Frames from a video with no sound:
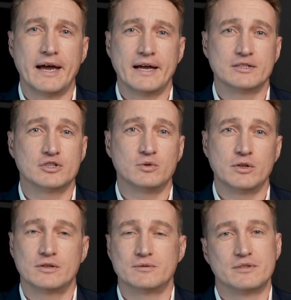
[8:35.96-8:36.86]
and
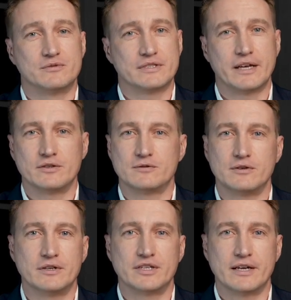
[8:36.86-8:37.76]
250,000
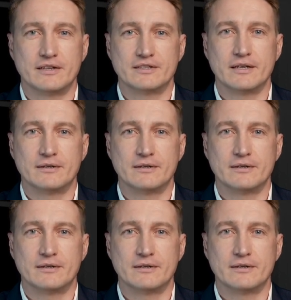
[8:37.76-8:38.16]
for the JSC.